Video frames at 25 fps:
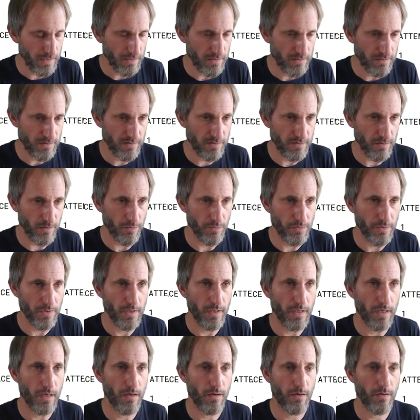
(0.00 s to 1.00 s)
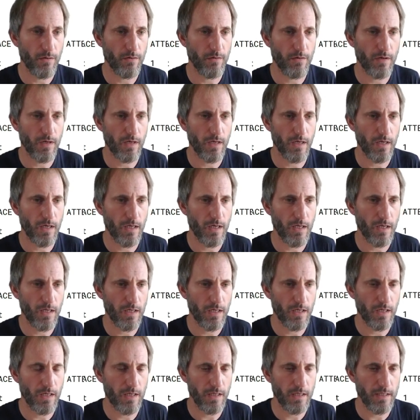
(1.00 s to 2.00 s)
So now
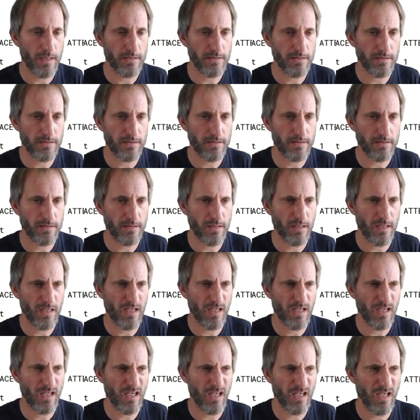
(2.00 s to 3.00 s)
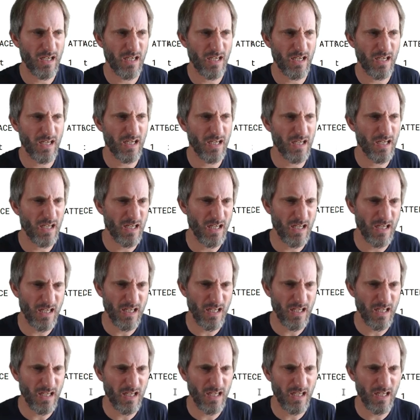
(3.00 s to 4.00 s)
let's
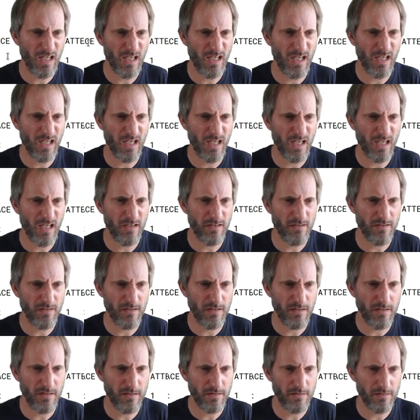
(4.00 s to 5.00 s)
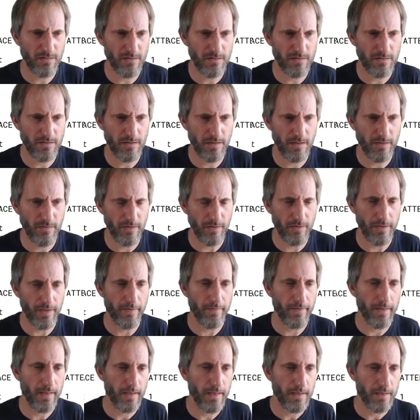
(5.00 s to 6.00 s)
uh, okay.